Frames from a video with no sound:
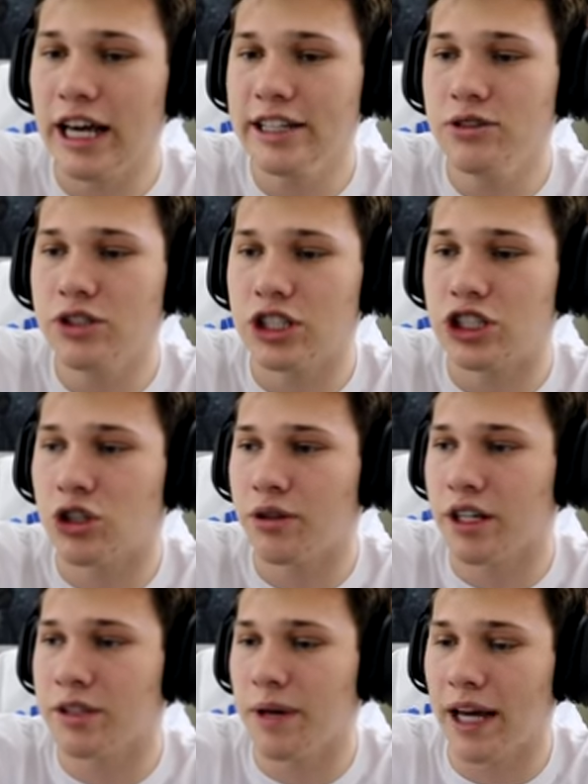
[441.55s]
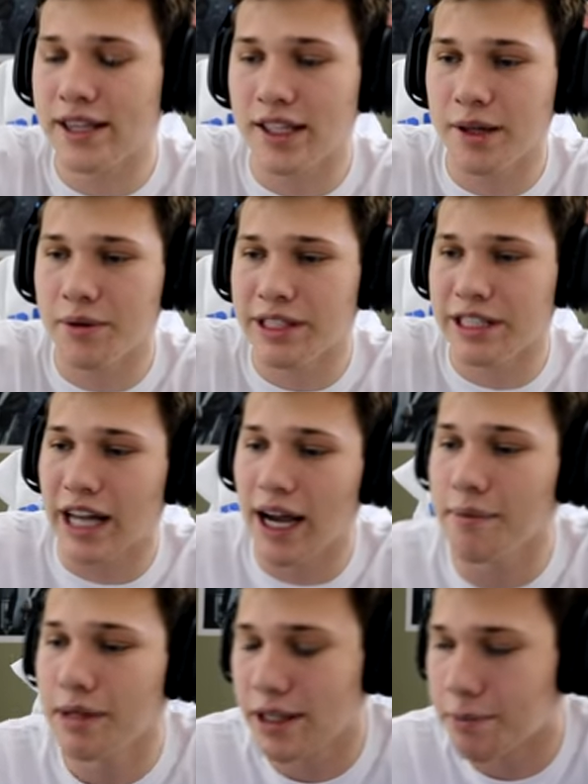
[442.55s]
And you just tricked me. I thought that was a
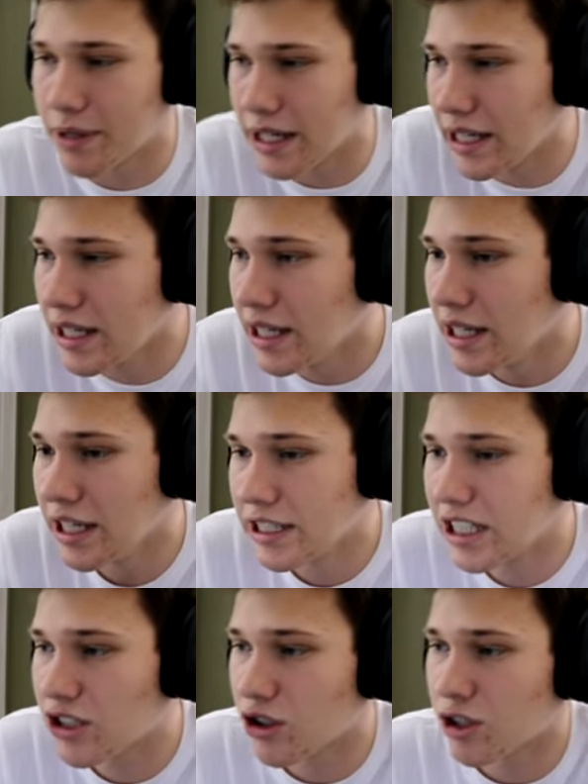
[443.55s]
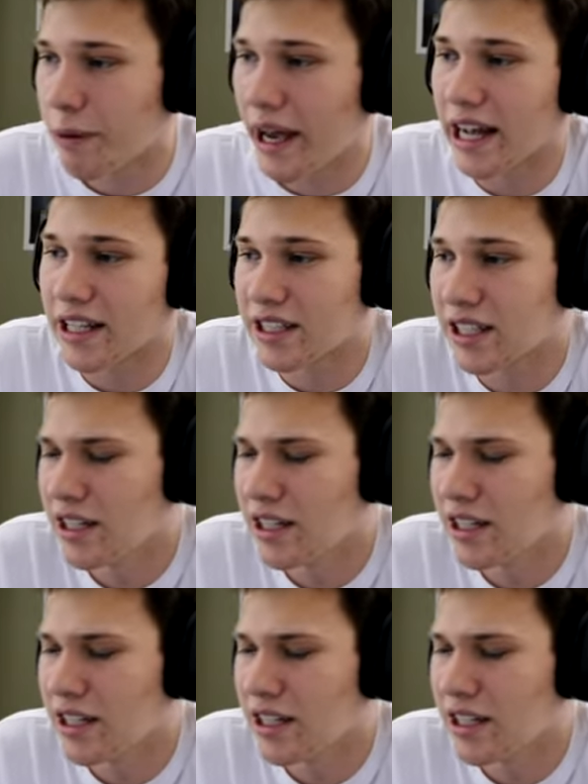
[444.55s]
diamond, LeBron. Disrespect.